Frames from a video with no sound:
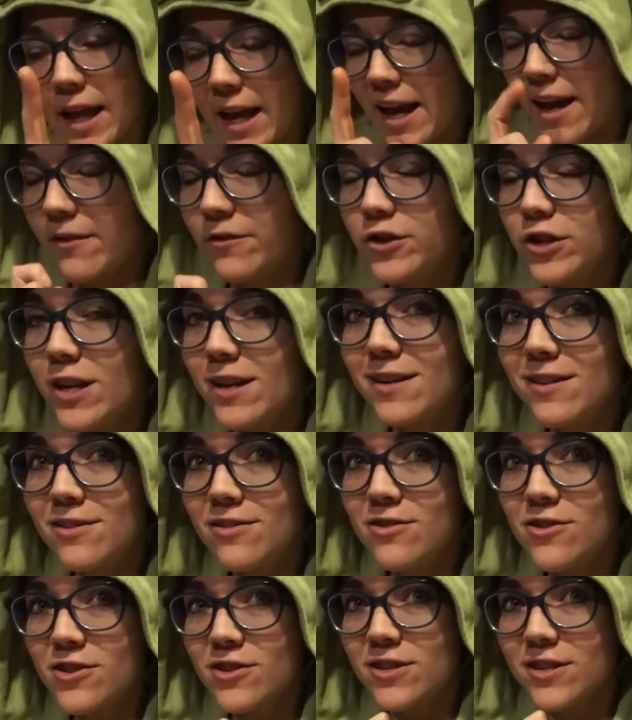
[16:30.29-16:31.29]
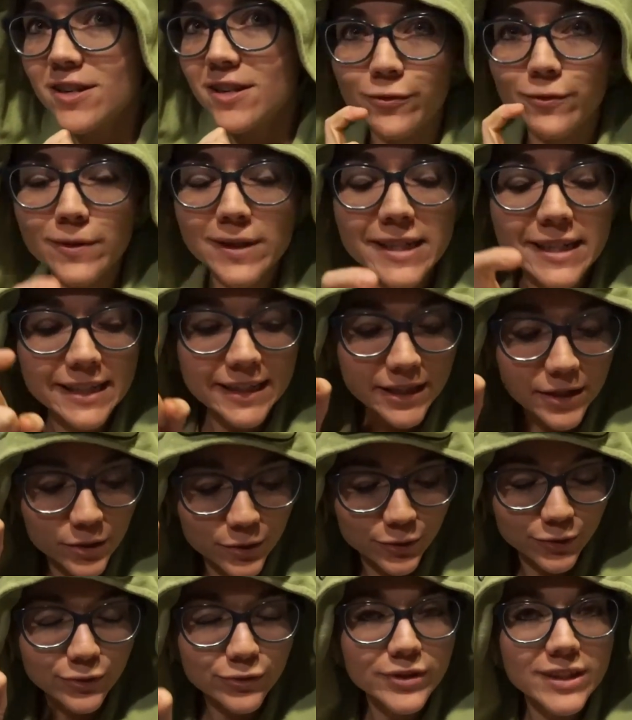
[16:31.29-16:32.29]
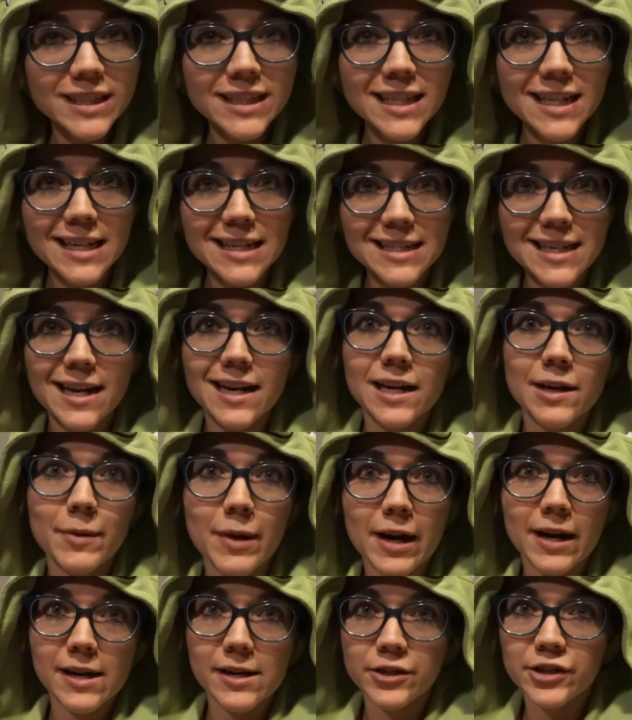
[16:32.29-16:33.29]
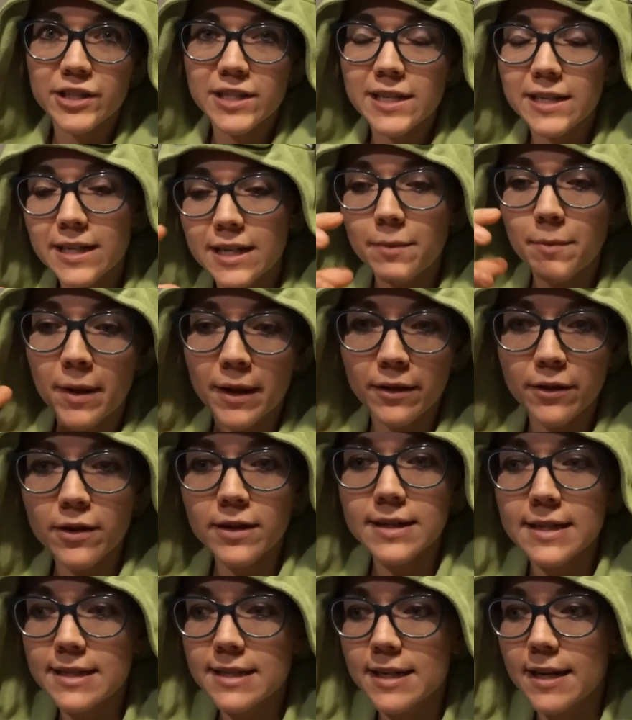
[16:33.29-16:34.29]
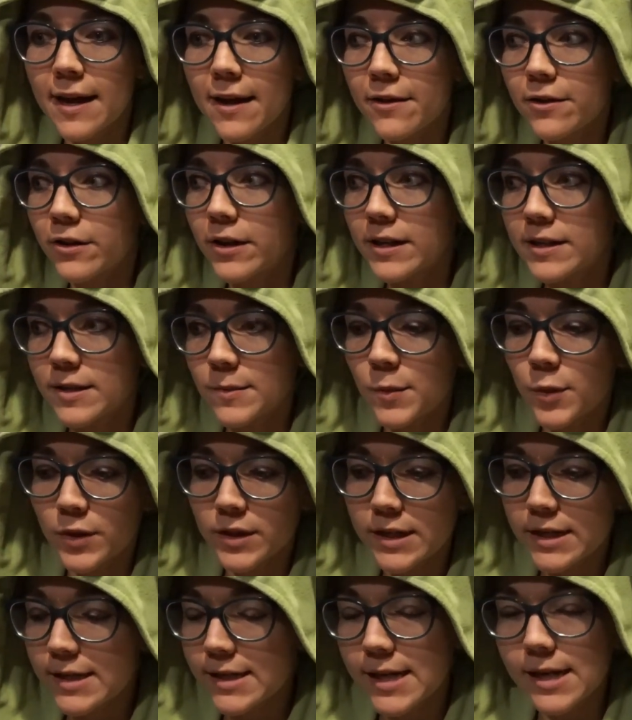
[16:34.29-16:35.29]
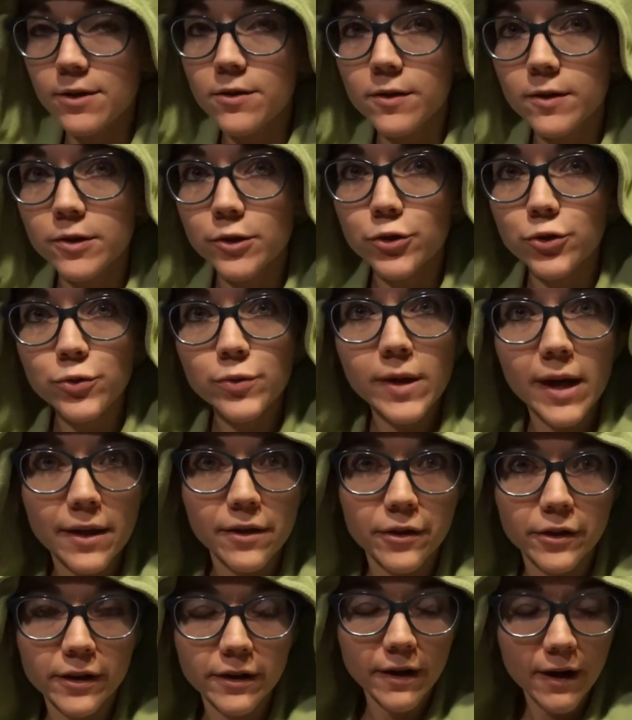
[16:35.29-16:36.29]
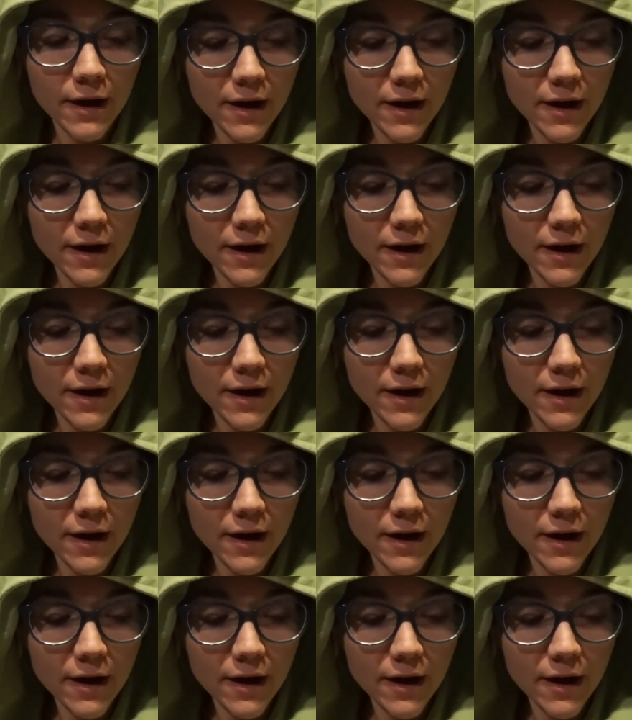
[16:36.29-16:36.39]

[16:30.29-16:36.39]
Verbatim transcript: they have changed. Really, really excited about it. I just need to get my thoughts together, get some more details together.